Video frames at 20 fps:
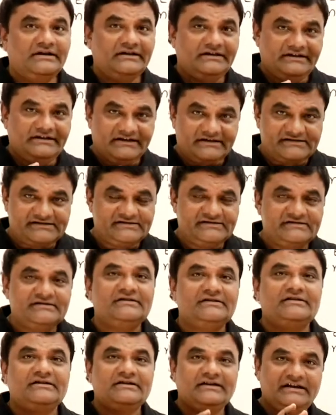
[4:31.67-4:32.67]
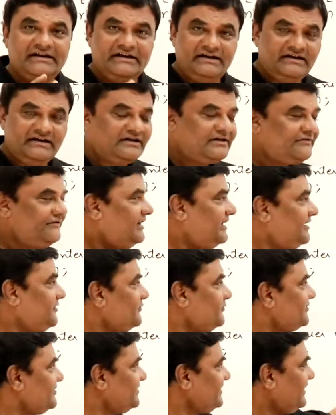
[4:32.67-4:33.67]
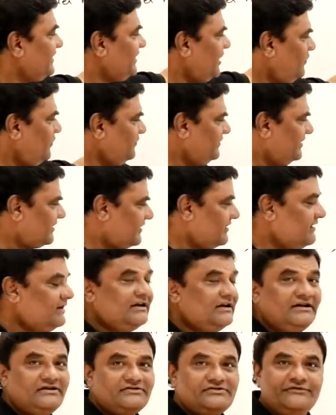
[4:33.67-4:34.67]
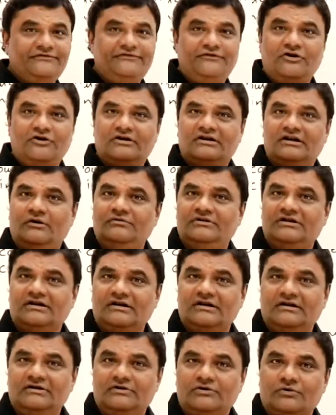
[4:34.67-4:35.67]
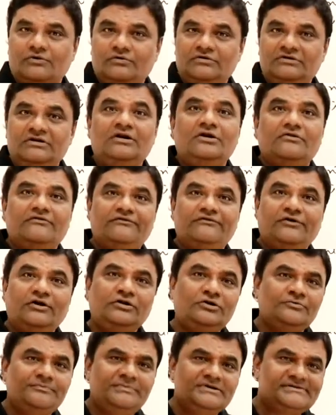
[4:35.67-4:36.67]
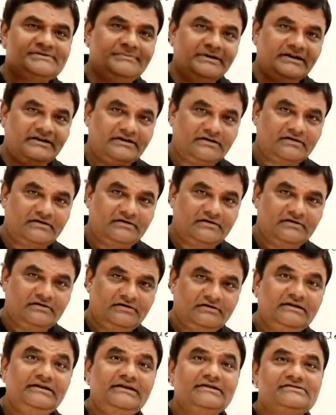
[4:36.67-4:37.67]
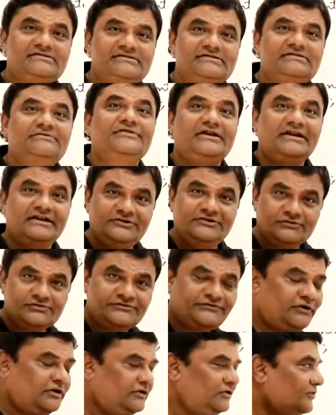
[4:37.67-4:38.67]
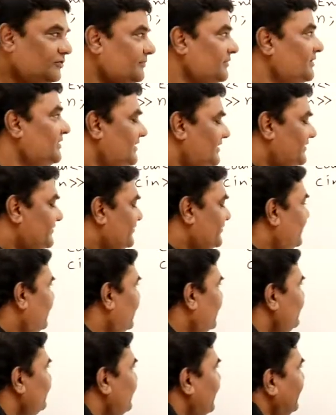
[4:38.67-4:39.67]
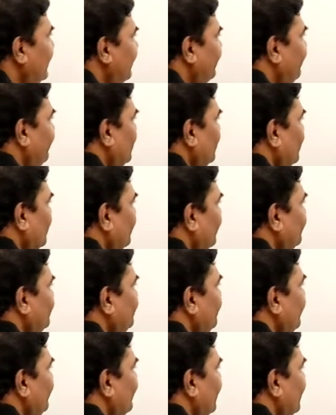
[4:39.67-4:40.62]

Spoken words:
Yes, here we are using a counter. So for counter control, for loop is better. Yes, we can use for loop. So let us write a for loop.